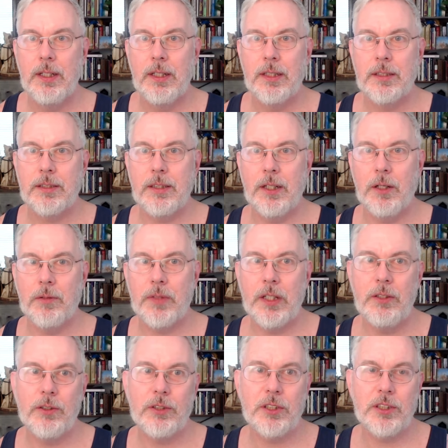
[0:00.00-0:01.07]
So they
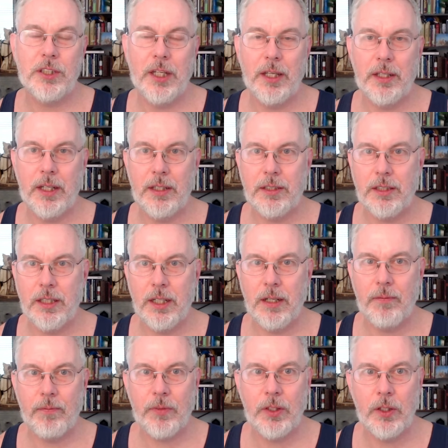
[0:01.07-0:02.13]
used to say that
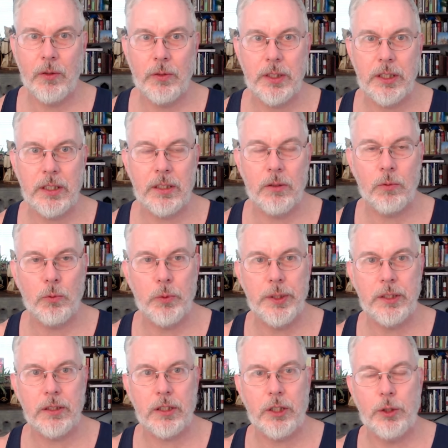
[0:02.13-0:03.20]
the only
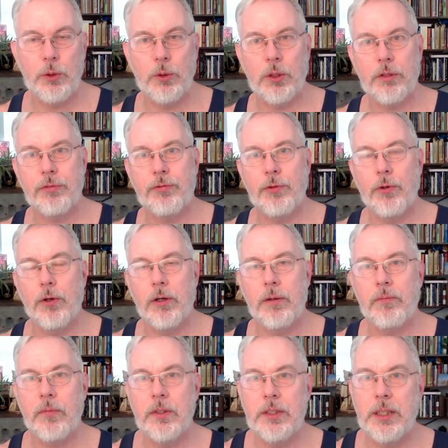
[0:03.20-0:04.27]
real cure for
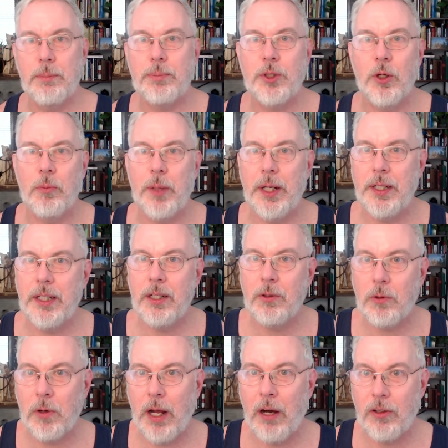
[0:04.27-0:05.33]
dipsomania
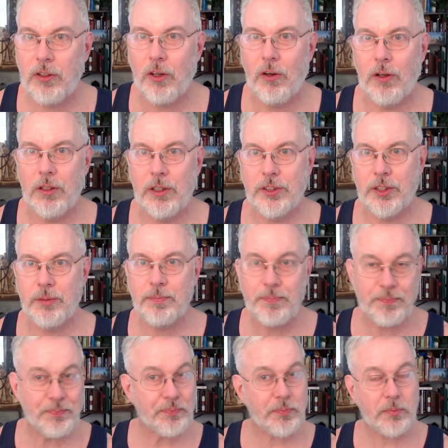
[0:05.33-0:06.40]
or alcoholism
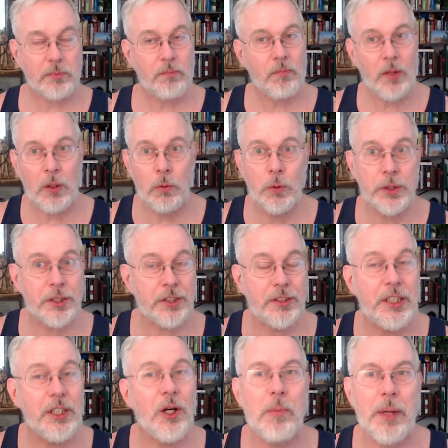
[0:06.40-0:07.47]
was
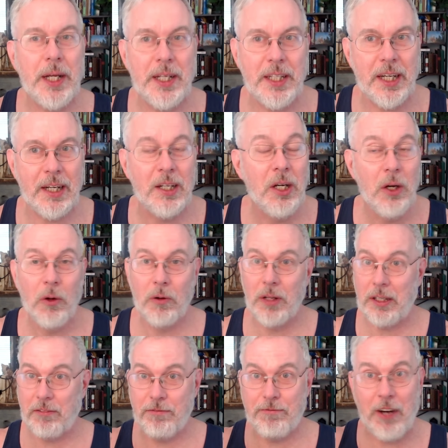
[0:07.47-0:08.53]
theomania, or
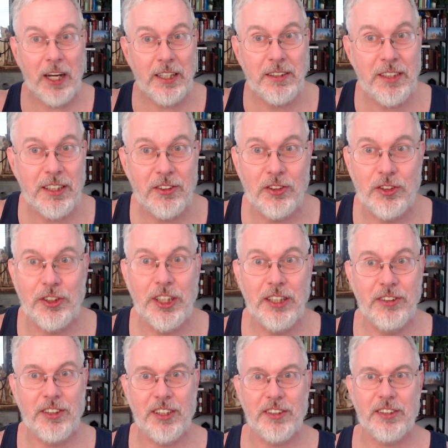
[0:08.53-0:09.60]
like finding
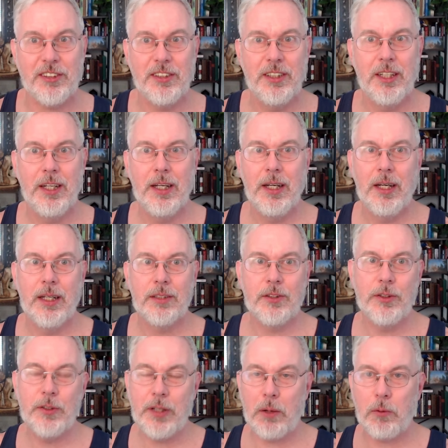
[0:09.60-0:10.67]
Jesus. So
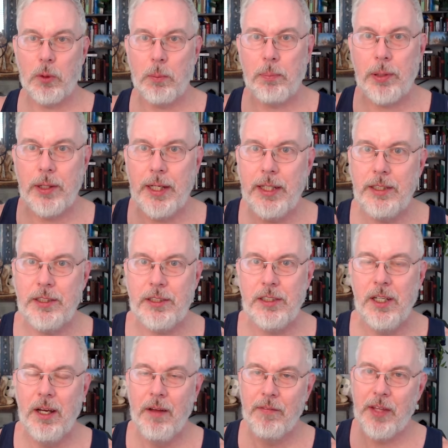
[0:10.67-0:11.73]
you got to replace
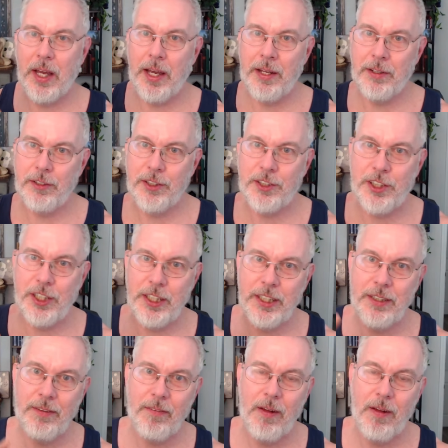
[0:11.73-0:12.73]
the energy